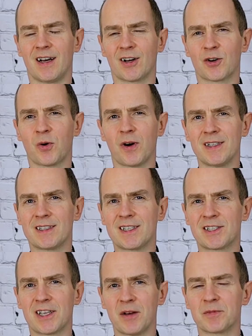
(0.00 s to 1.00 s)
quite
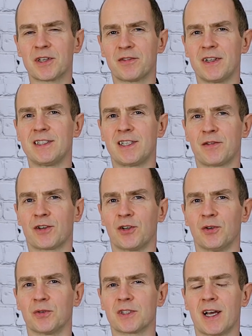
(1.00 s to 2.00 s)
deceptively
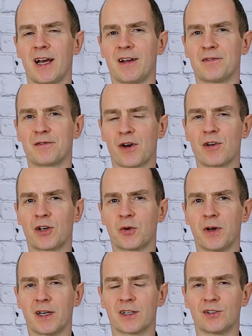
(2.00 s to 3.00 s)
difficult and very
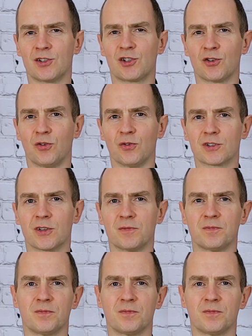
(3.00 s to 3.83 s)
quick and short.